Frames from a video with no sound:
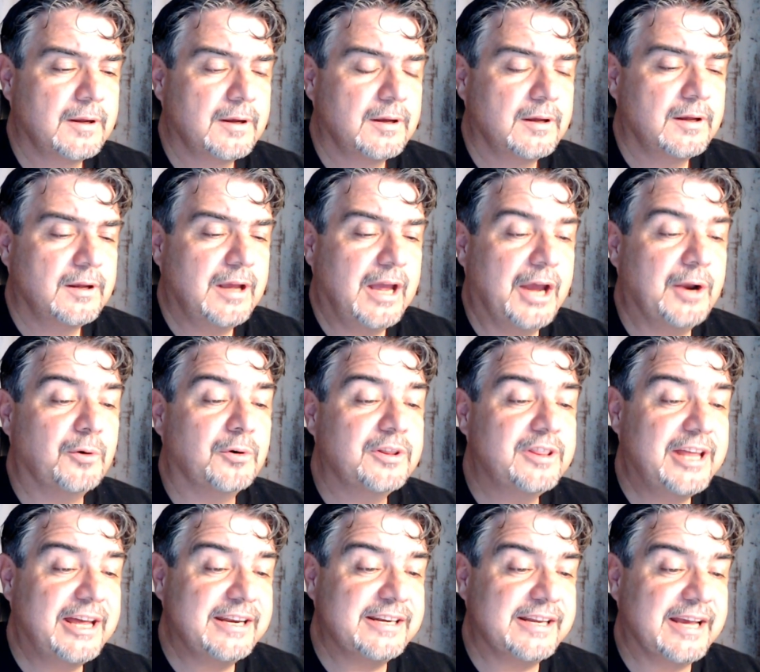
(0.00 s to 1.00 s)
And on
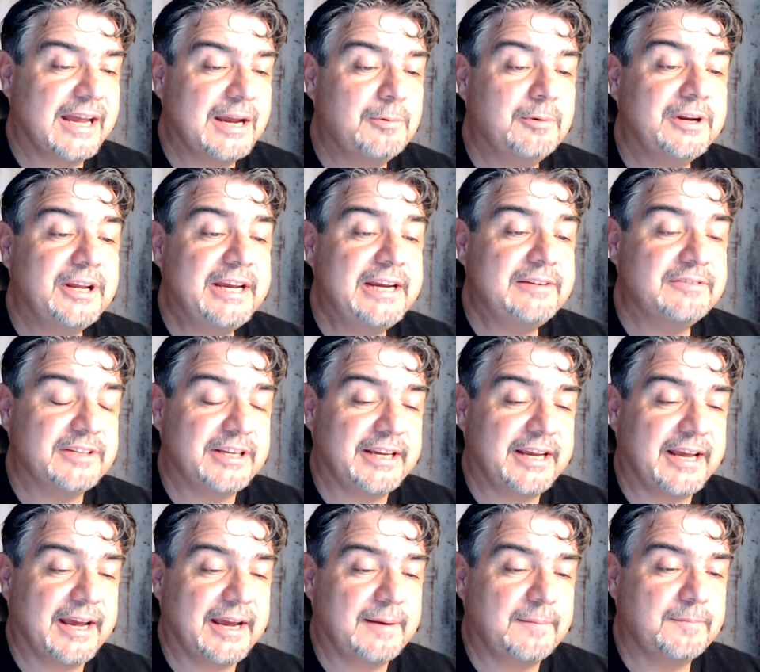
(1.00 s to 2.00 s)
that day when evening
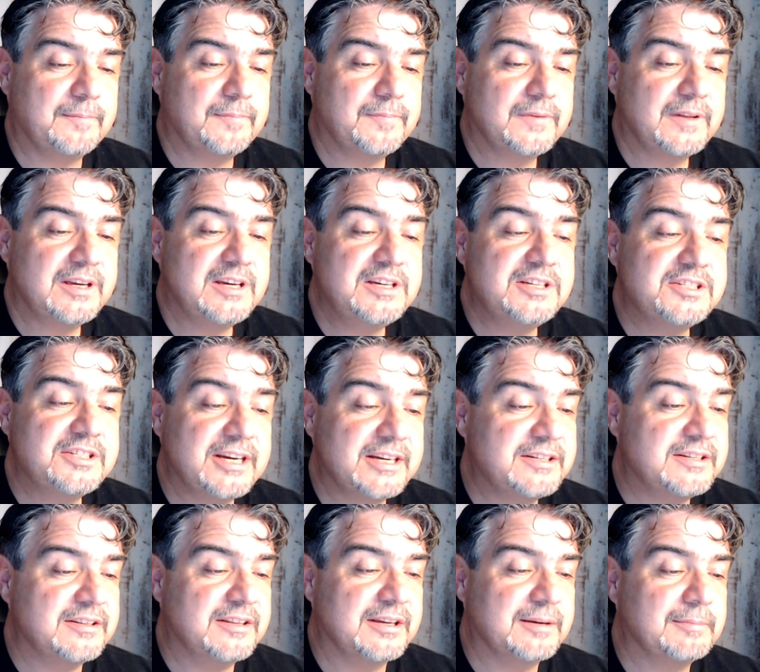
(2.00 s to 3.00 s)
came, he said to
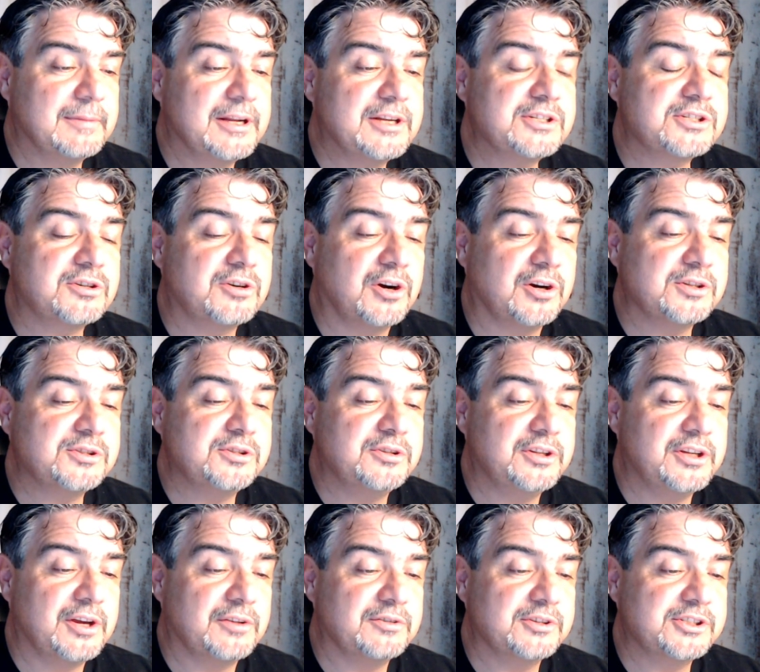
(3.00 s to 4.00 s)
them, Let us cross to the
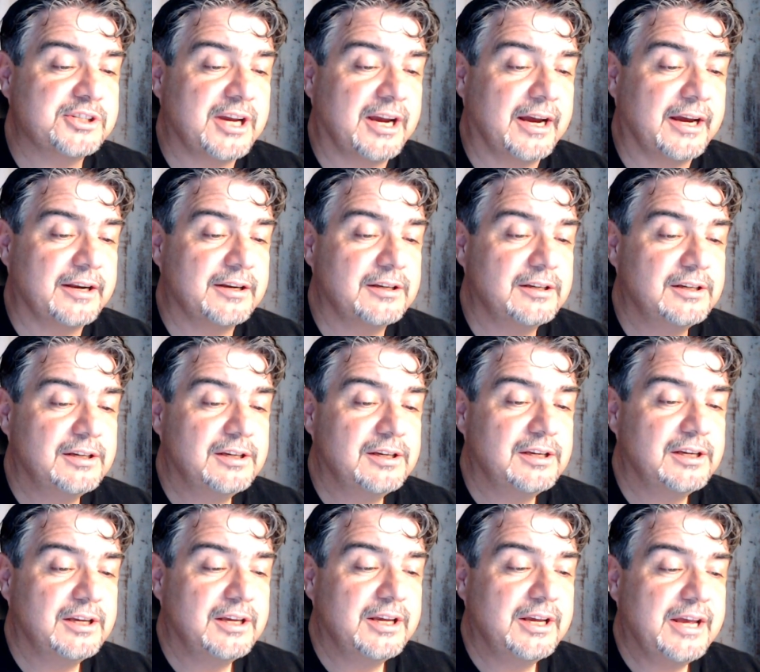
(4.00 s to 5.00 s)
other side.
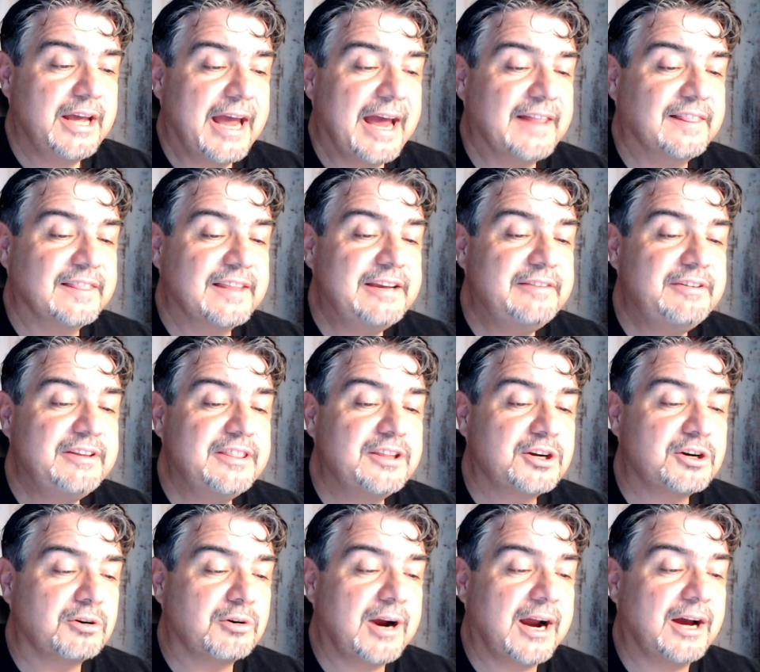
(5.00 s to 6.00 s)
And leaving the
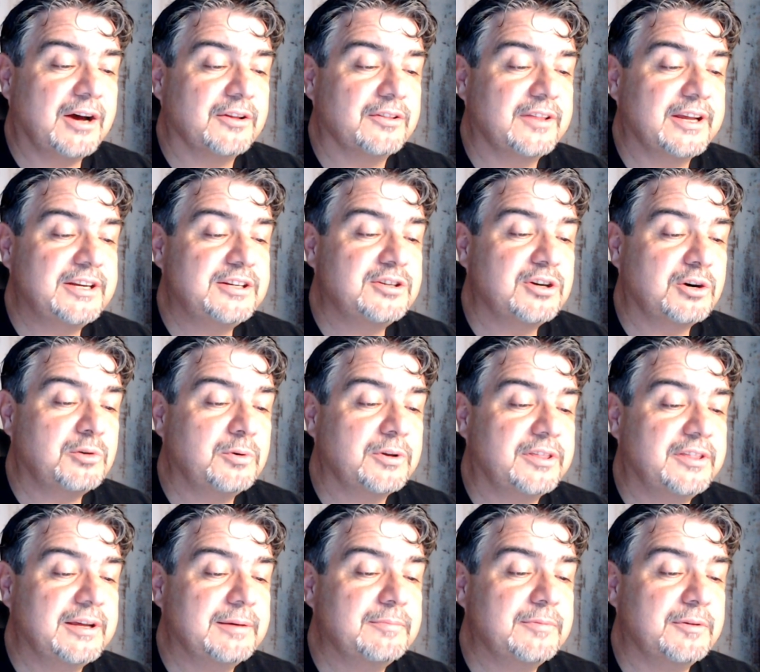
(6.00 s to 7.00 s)
crowd, they took with
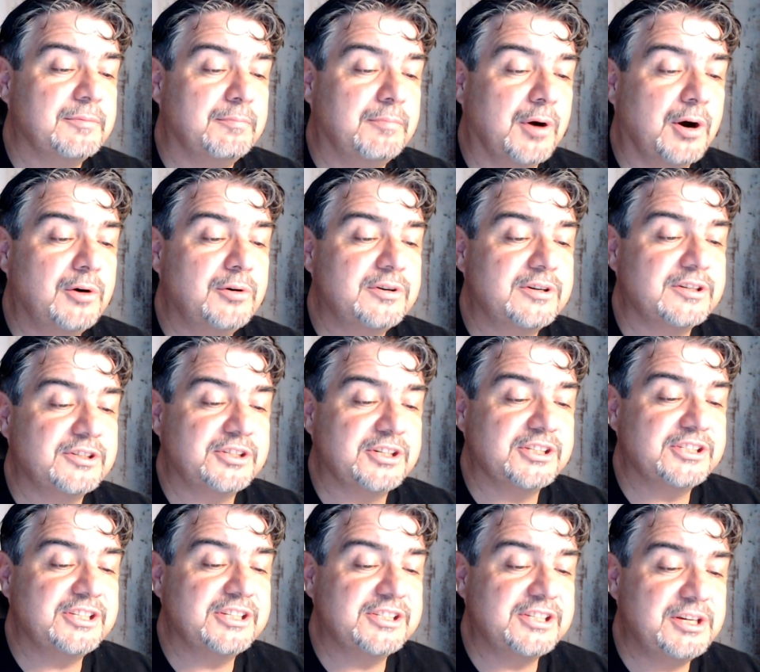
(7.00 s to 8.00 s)
them the boat just
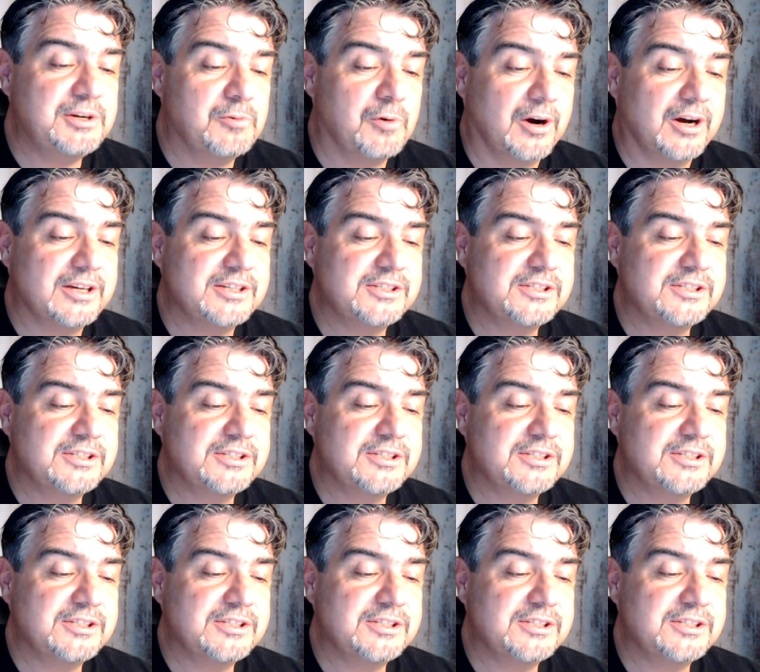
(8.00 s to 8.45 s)
as he was,